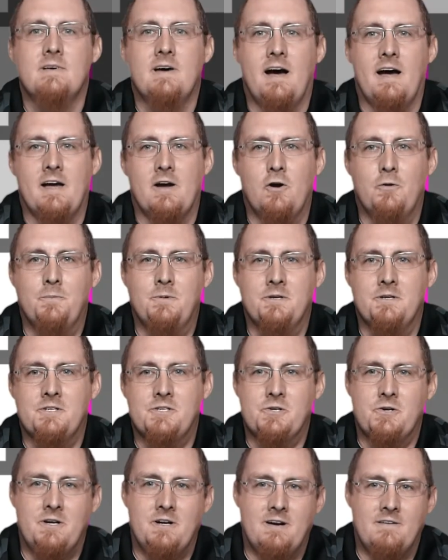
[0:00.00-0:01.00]
I hope you
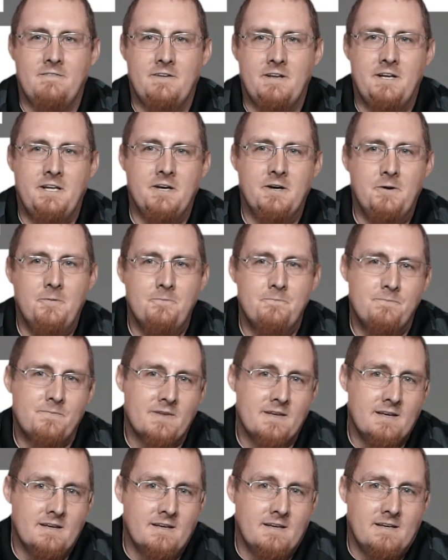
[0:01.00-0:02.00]
enjoyed our video.
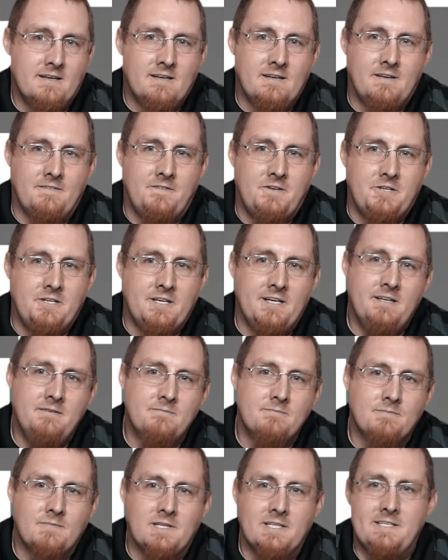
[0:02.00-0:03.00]
If you
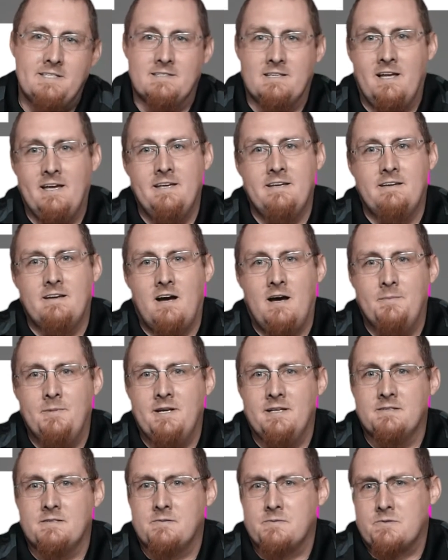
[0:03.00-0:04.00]
did, please like,
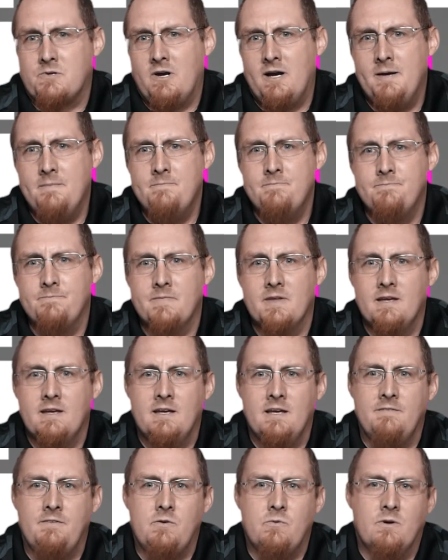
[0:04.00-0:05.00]
comment, and subscribe.
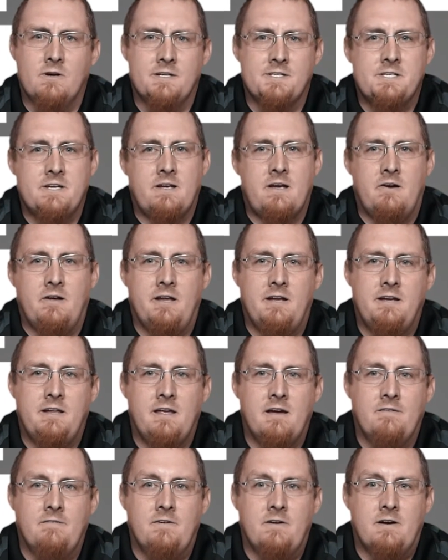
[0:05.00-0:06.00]
If you want to check out
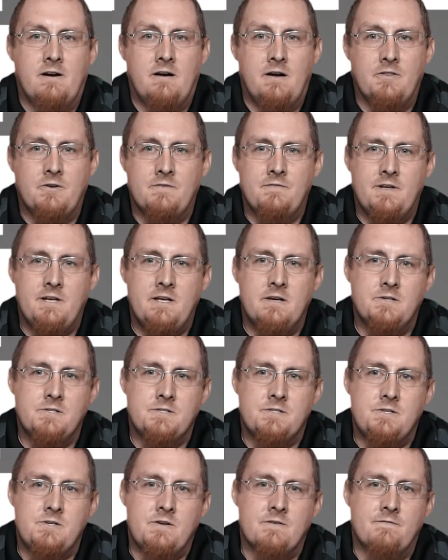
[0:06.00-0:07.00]
any of our other
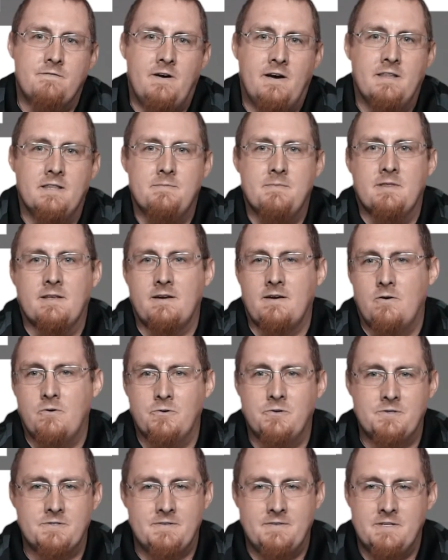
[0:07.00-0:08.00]
videos, you can find them in the
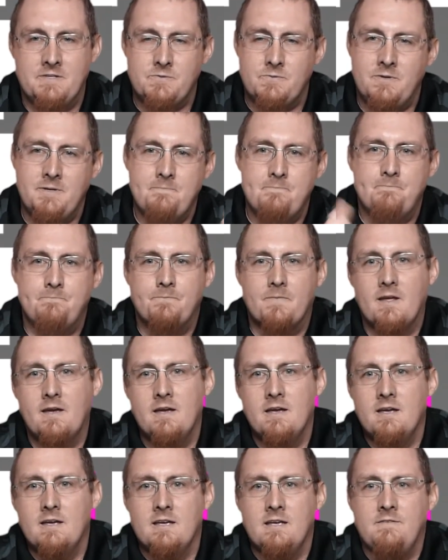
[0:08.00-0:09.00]
corners of this one.
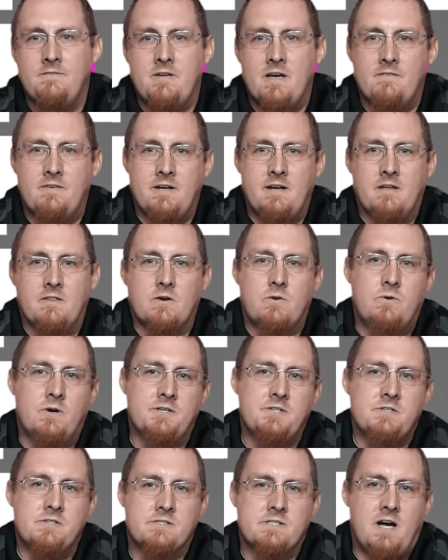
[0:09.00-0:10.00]
If you have any other
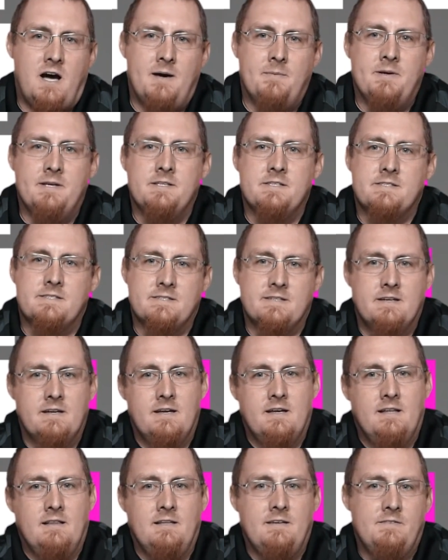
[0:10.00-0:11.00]
questions, comments,
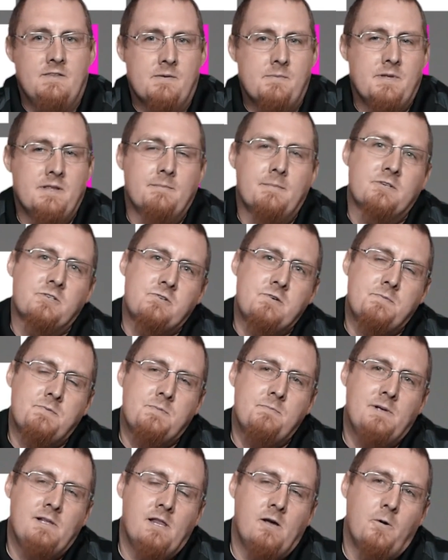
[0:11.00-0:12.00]
leave them in the
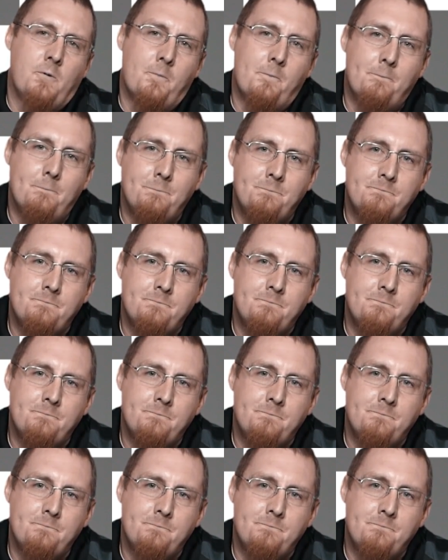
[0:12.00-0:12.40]
description below.